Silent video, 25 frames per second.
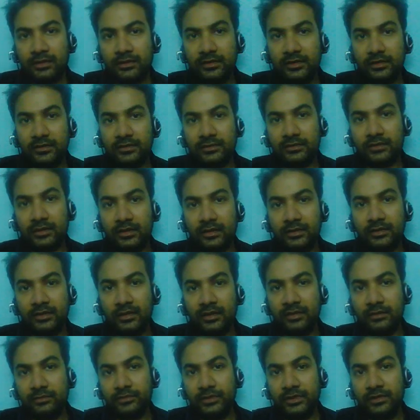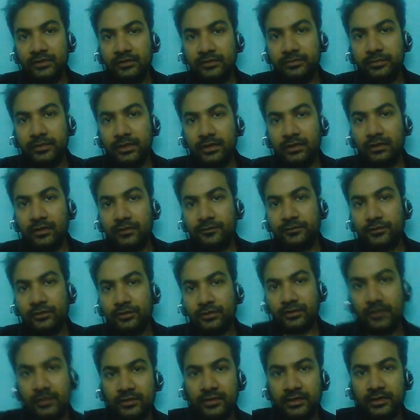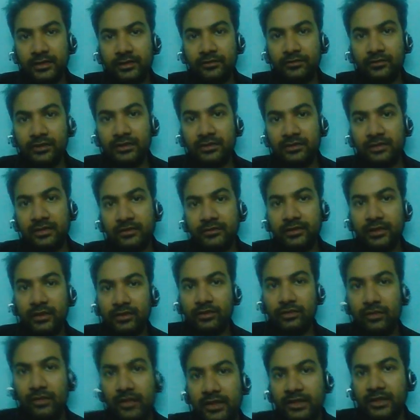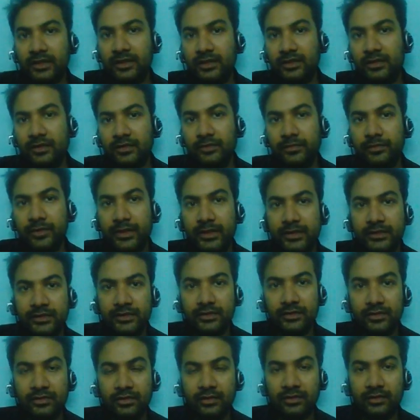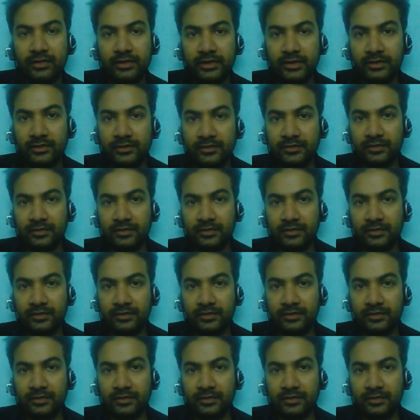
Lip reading: since the Companies Bill of 2013 was given a go-ahead by the authorities,